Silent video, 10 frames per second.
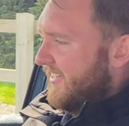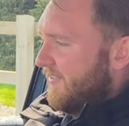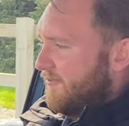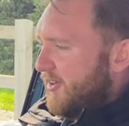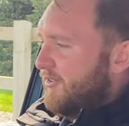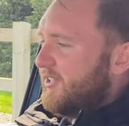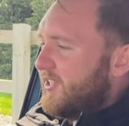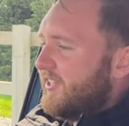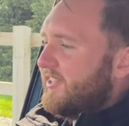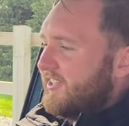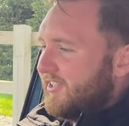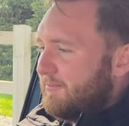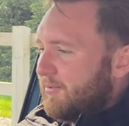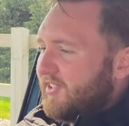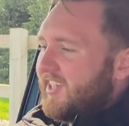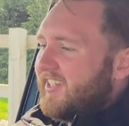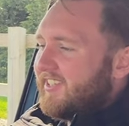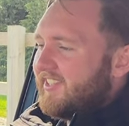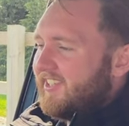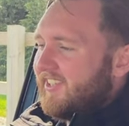very nicely
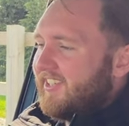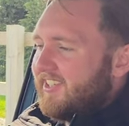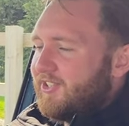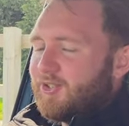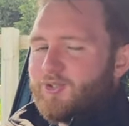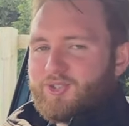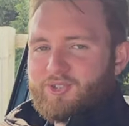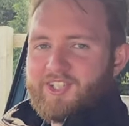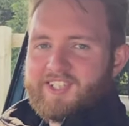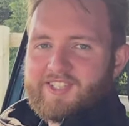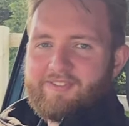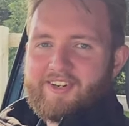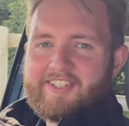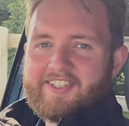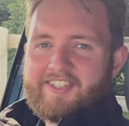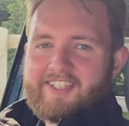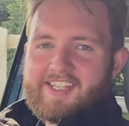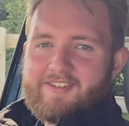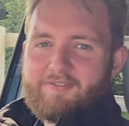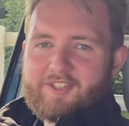presents the two screens that run the
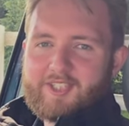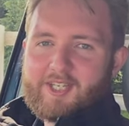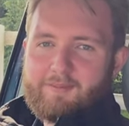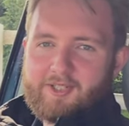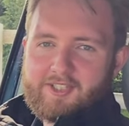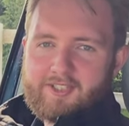infotainment.